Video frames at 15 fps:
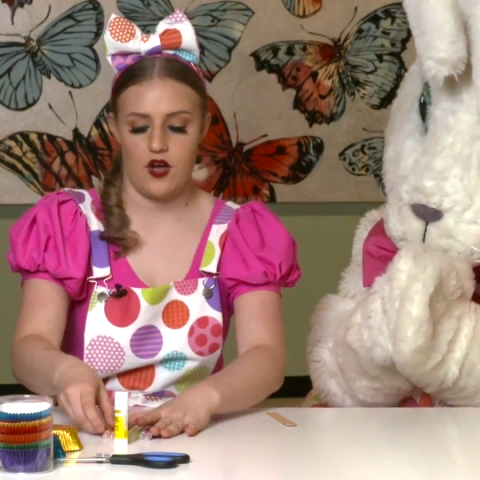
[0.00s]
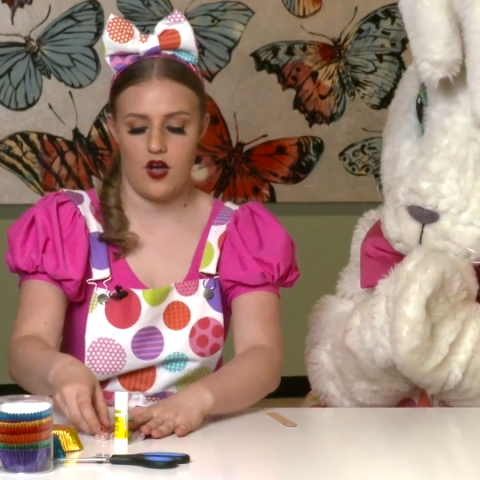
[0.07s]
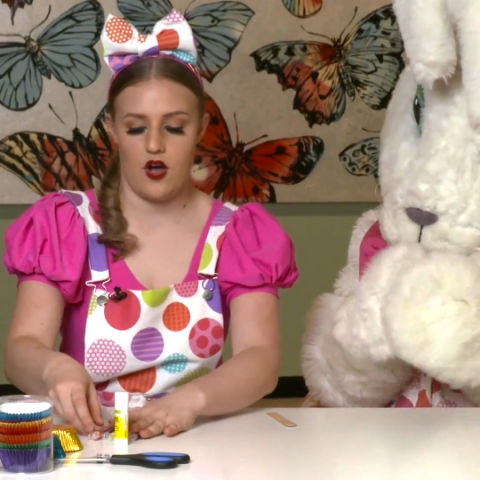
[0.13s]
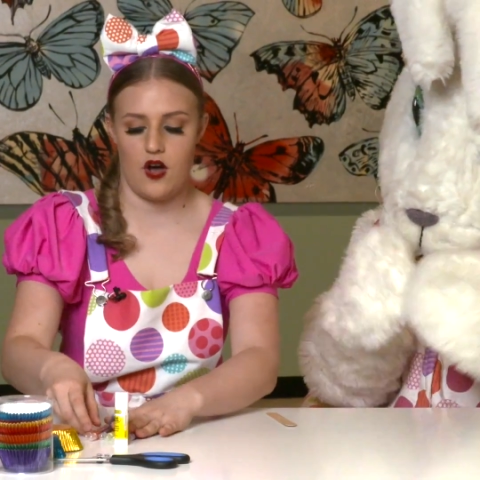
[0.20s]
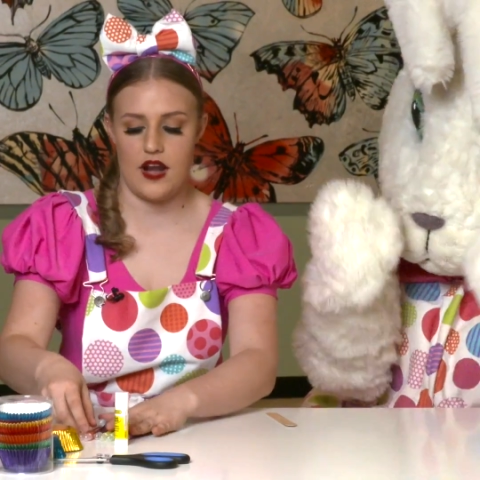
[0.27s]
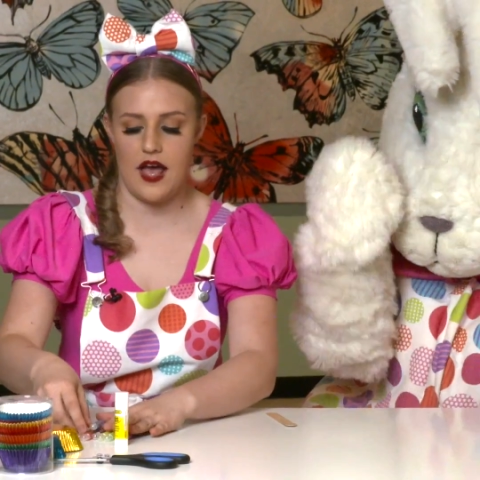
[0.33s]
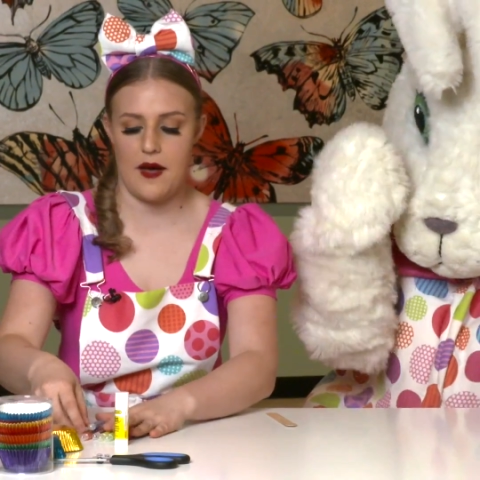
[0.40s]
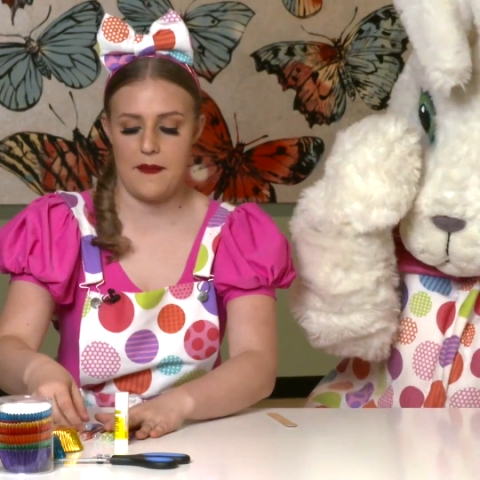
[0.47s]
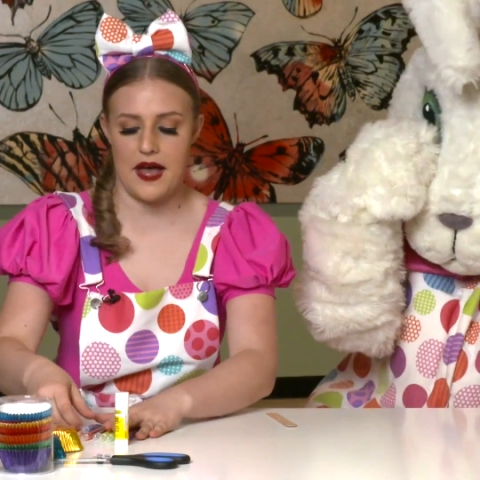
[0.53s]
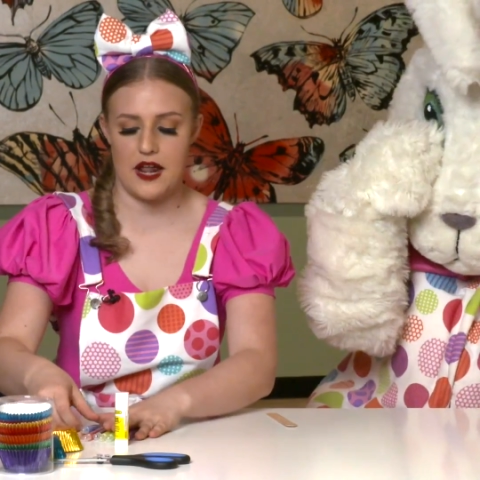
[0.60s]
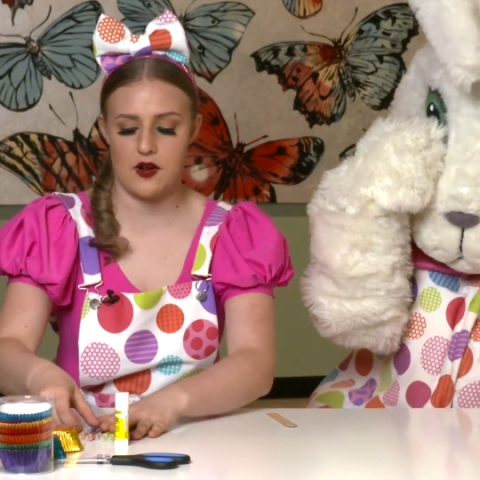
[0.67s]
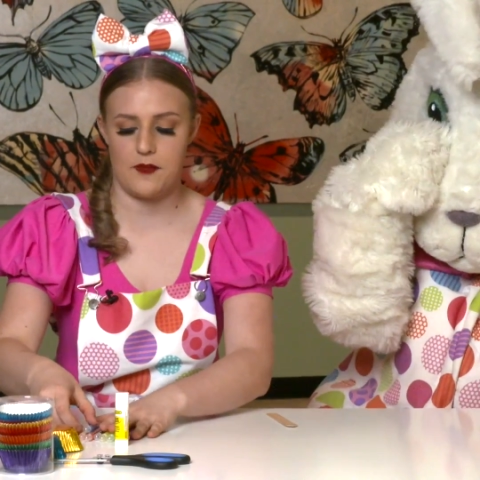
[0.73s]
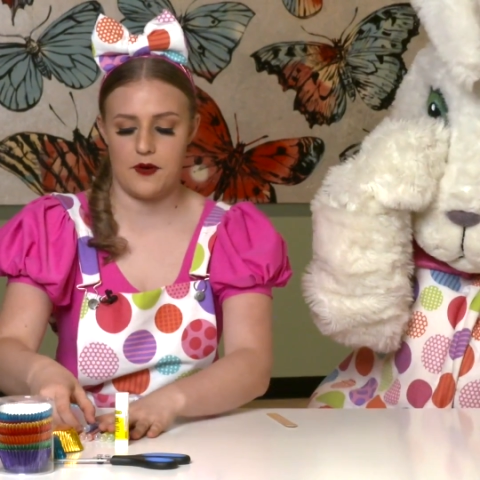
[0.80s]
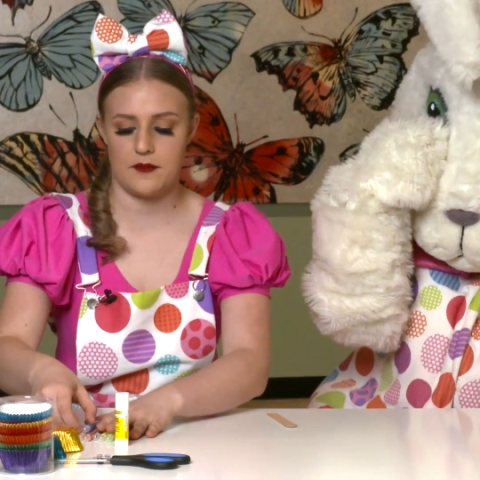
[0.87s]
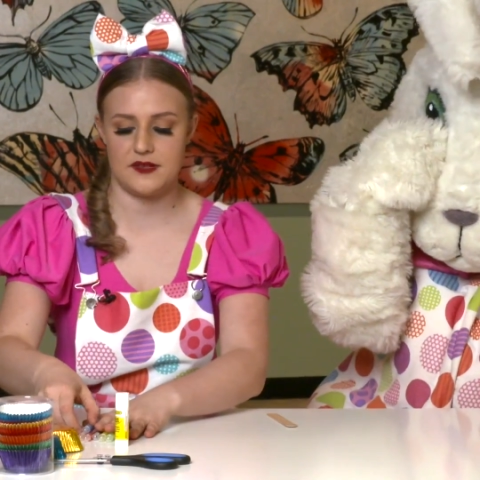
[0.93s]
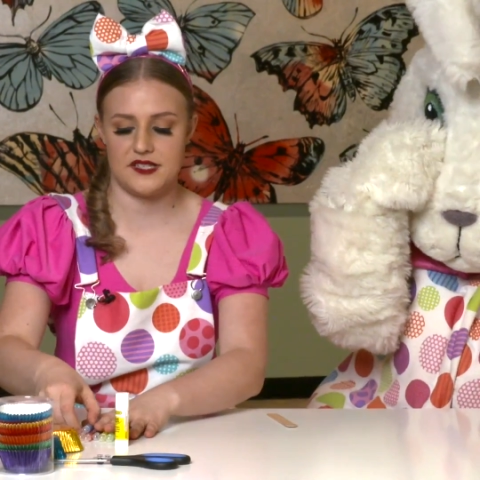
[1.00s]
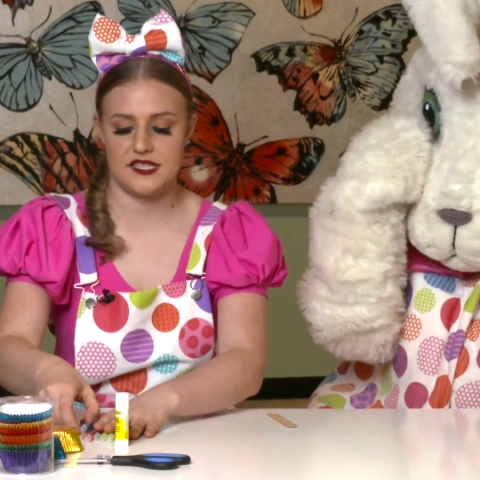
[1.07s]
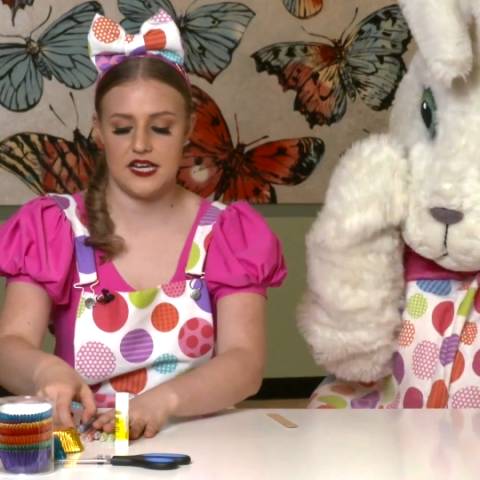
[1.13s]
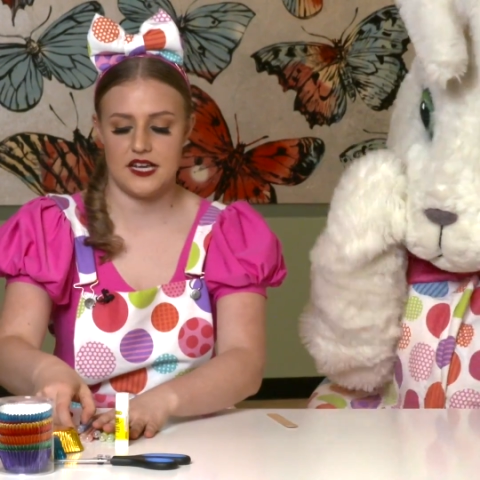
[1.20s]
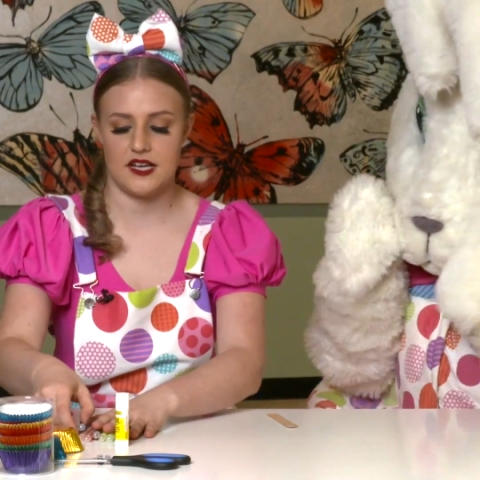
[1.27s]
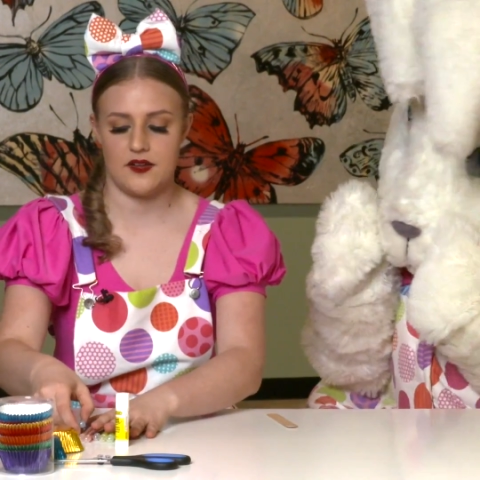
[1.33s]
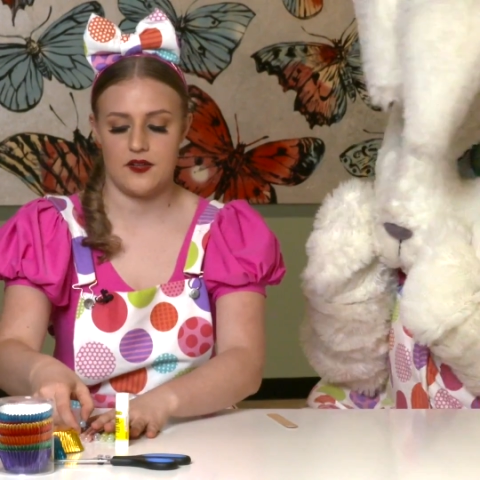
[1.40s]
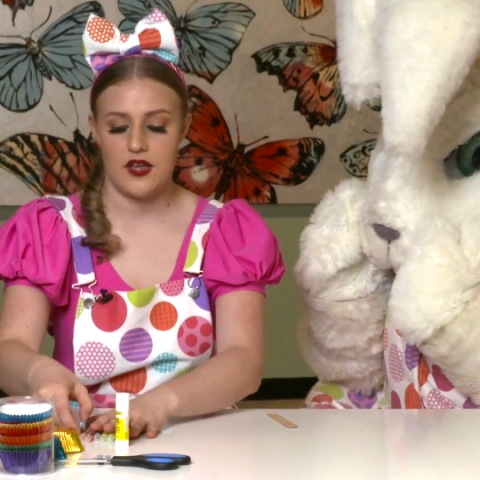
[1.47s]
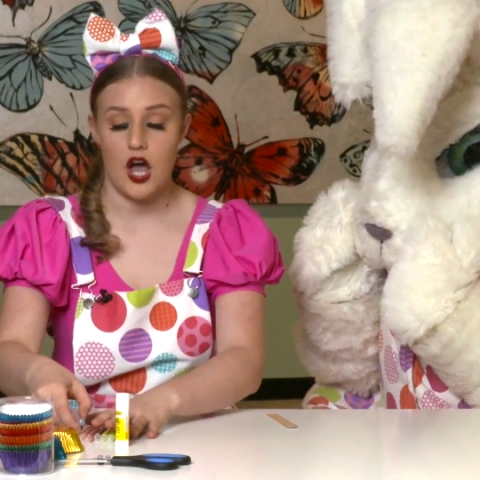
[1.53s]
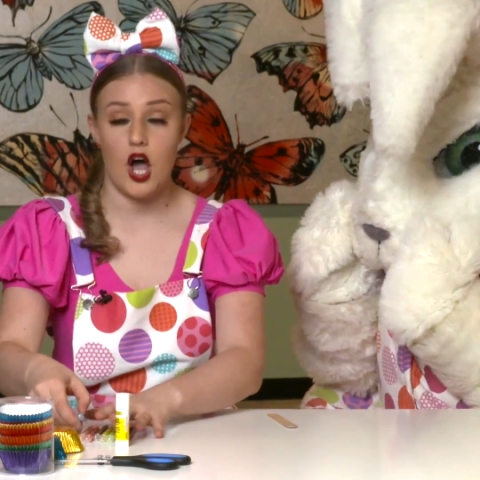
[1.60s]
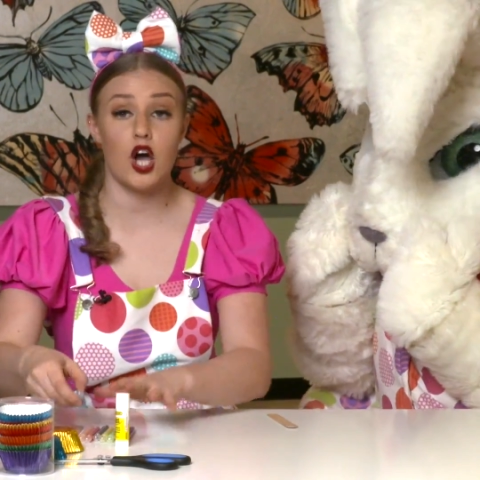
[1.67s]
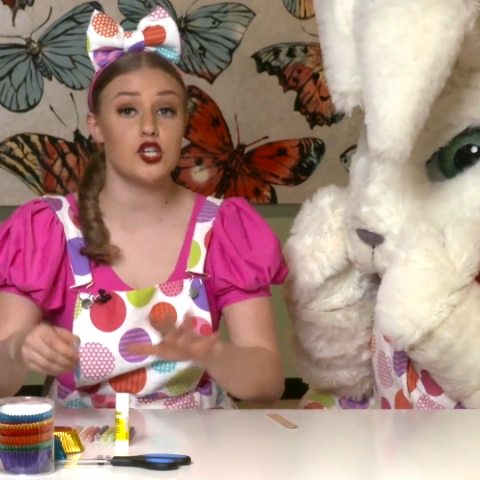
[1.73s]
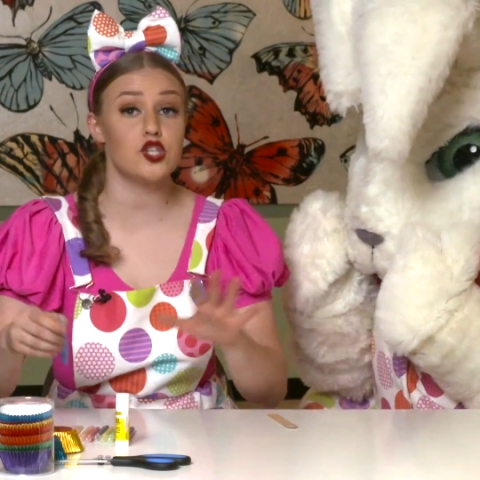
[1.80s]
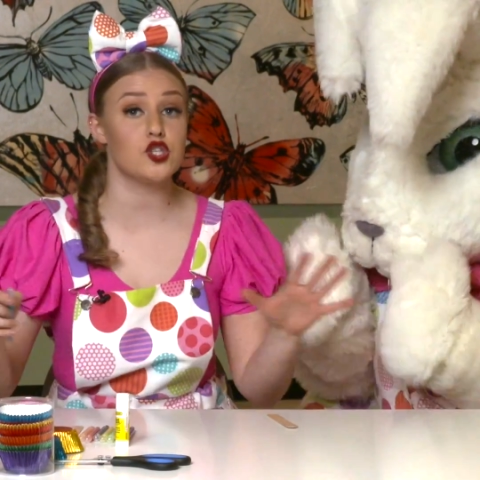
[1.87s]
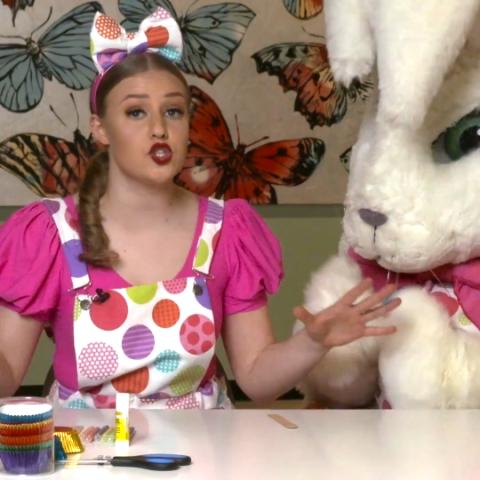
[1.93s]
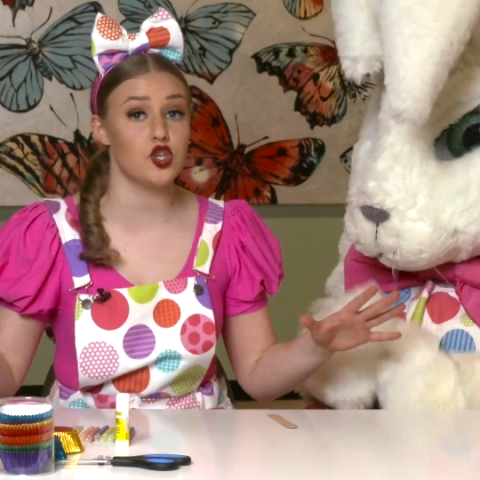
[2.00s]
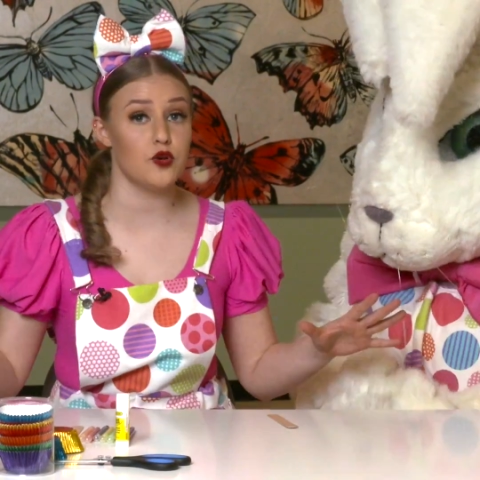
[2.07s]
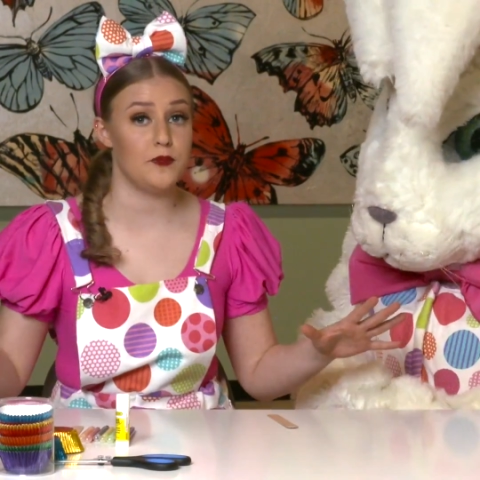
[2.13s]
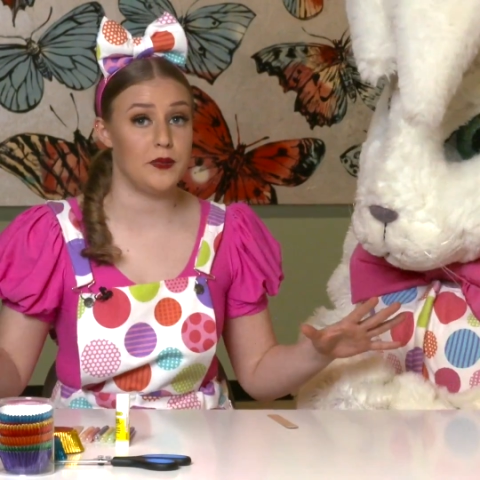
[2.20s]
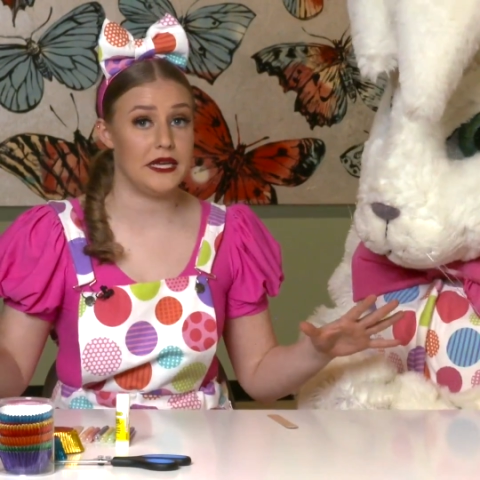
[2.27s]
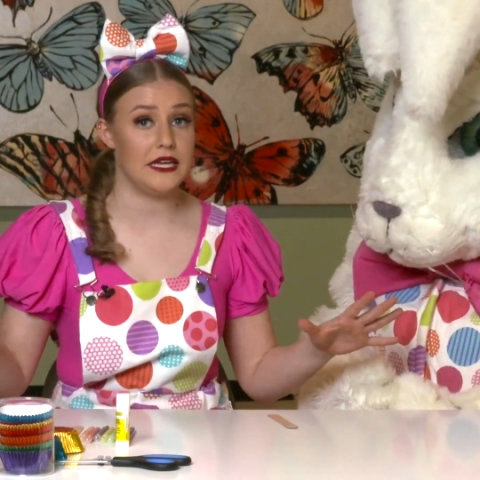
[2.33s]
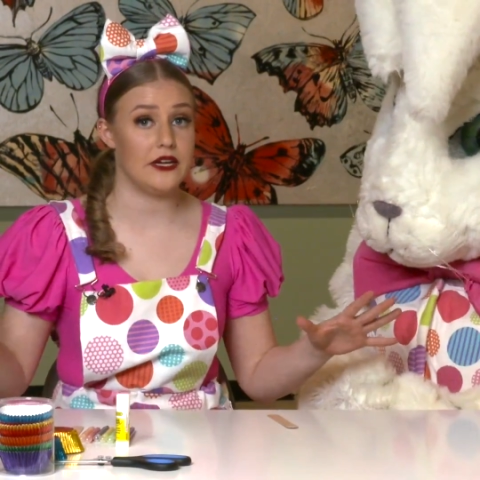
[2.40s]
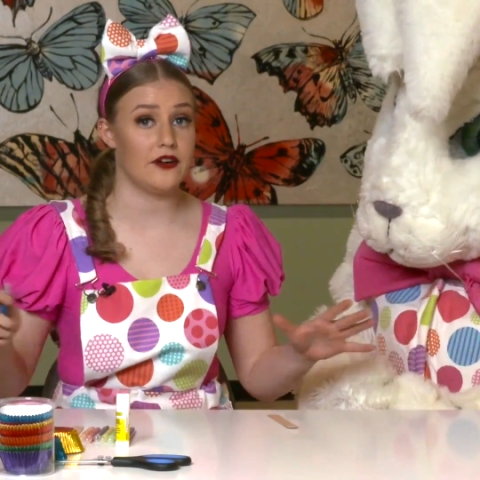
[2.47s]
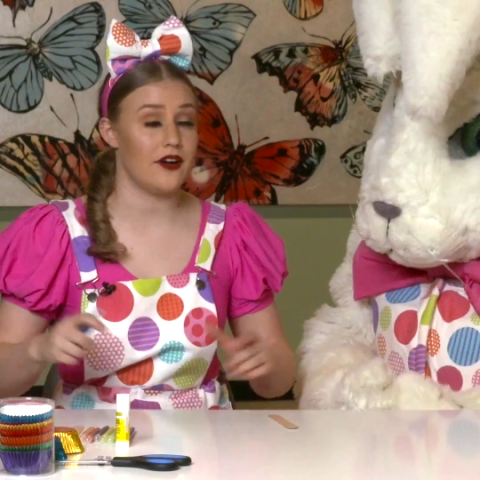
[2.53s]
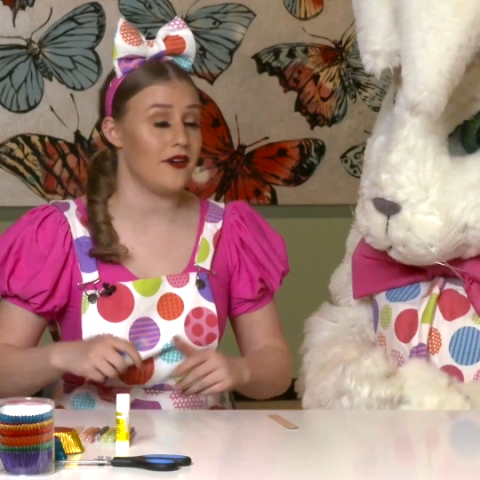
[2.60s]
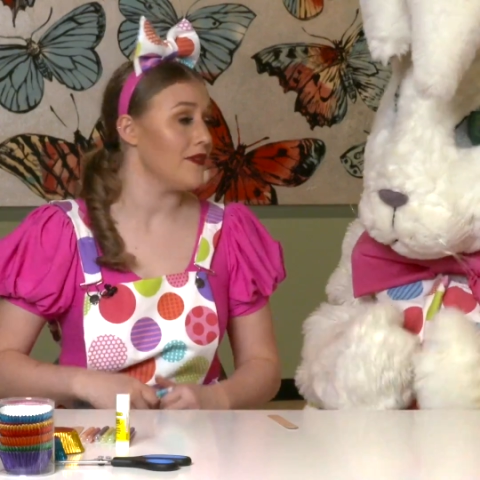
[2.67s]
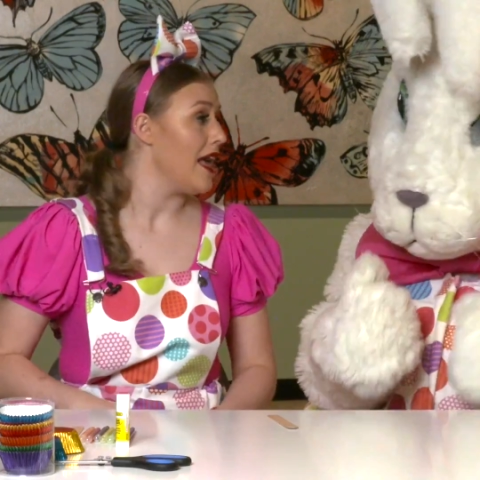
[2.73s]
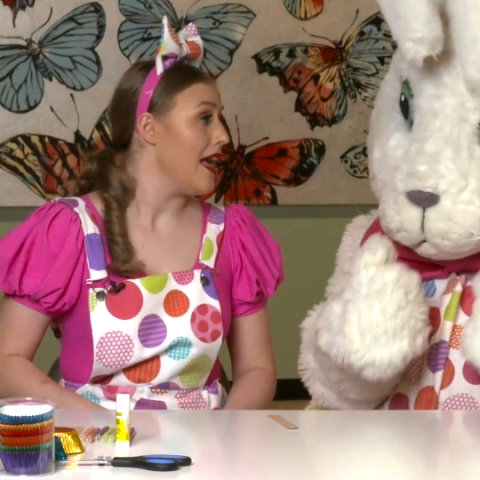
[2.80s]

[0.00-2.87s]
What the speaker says: on our paddle pop stick, a superhero.